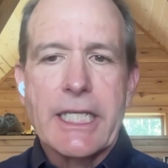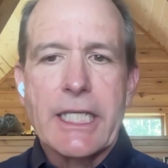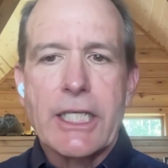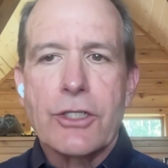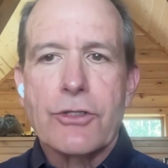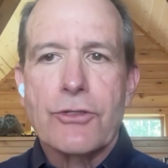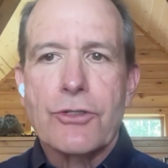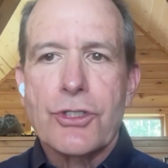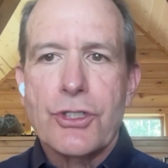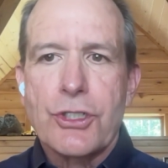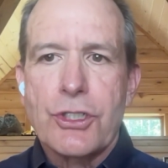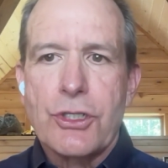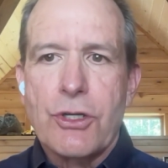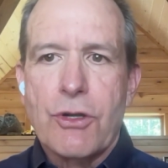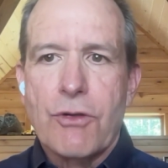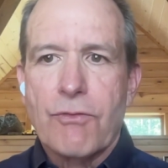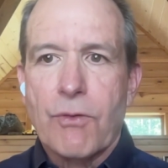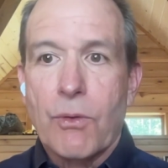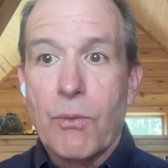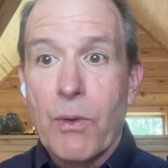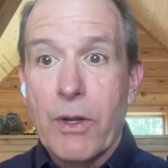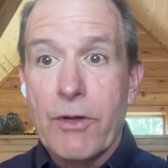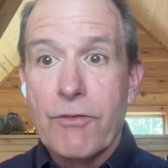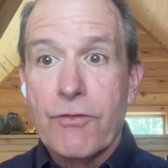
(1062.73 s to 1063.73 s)
energy
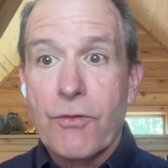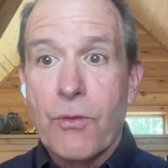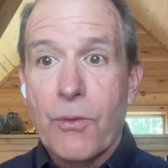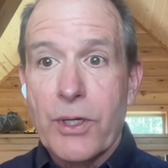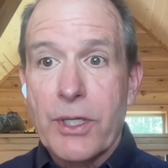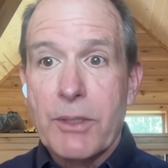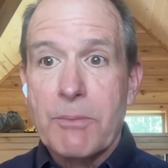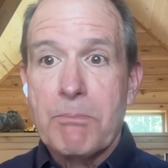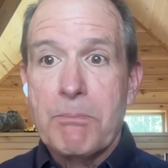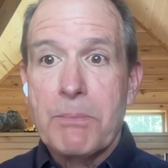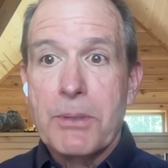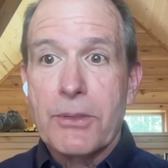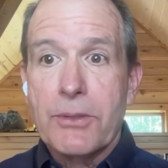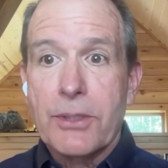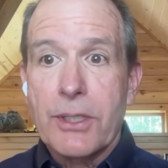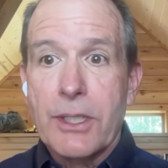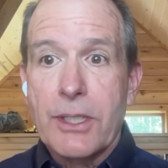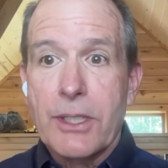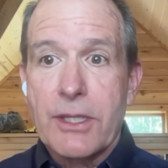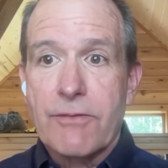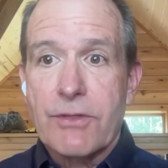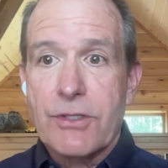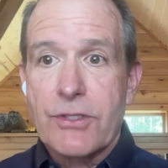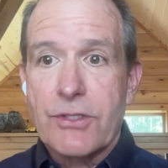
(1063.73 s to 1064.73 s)
over 140
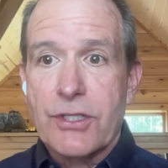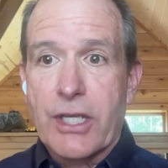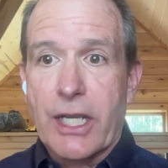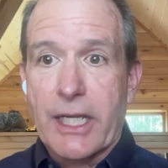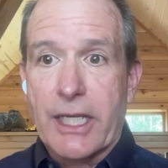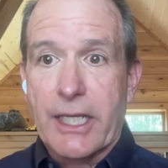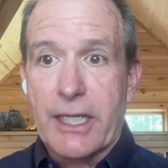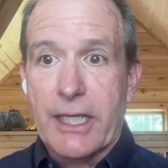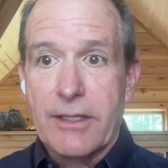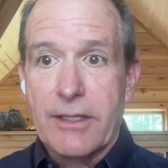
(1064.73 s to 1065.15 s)
billionth of a second